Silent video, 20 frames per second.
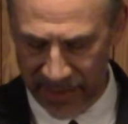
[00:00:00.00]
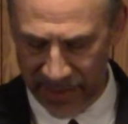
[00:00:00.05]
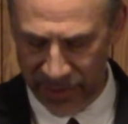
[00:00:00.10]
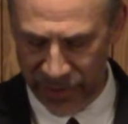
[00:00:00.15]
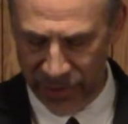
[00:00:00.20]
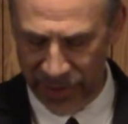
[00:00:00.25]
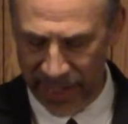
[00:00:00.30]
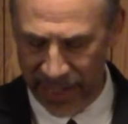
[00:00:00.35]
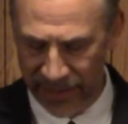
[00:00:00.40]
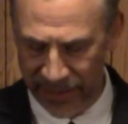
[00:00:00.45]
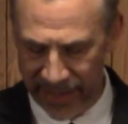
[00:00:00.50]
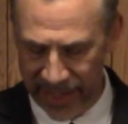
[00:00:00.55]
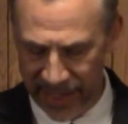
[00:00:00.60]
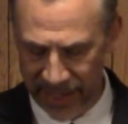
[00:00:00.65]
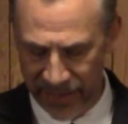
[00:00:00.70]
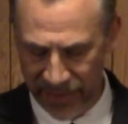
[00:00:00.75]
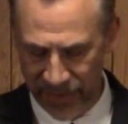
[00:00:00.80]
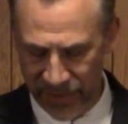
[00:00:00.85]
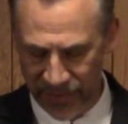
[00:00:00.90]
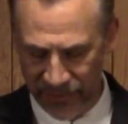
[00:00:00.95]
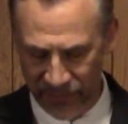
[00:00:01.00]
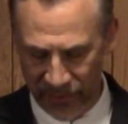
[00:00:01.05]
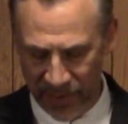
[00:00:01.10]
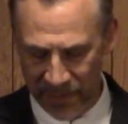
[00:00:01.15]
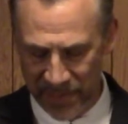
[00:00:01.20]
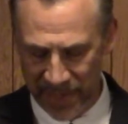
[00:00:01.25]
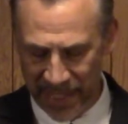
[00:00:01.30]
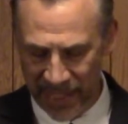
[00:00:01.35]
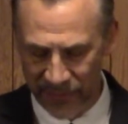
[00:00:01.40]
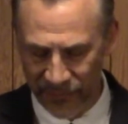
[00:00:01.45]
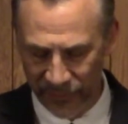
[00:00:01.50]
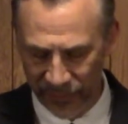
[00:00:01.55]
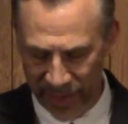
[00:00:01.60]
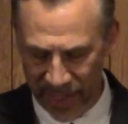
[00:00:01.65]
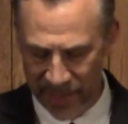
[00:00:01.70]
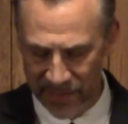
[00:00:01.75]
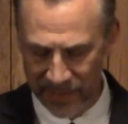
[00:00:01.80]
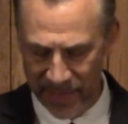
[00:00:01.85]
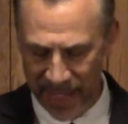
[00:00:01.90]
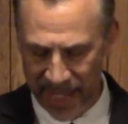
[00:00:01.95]
chariots from
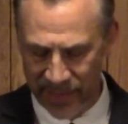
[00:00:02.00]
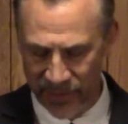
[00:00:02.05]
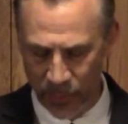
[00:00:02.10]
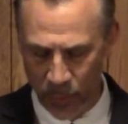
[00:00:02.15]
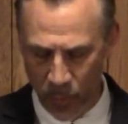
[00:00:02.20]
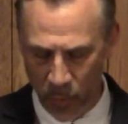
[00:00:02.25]
Ephraim and the